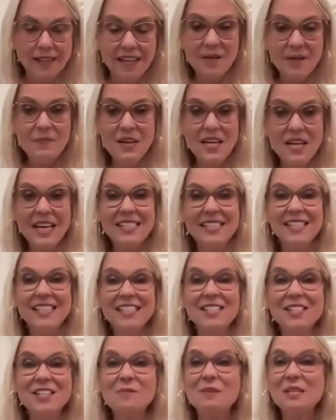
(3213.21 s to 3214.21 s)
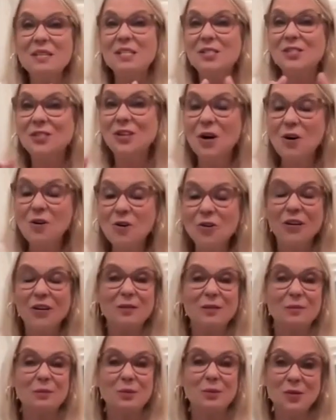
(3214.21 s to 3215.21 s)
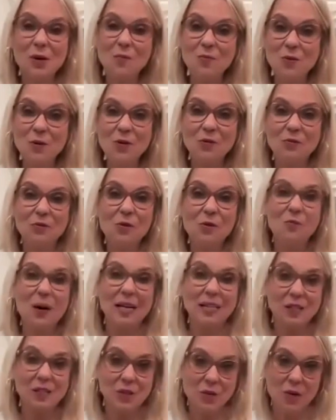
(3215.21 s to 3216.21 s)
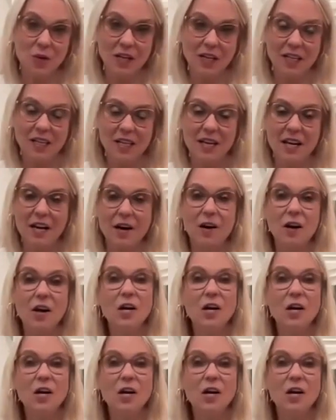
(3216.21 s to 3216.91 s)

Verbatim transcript: because it's going to be so crisp and so beautiful by storing it in here.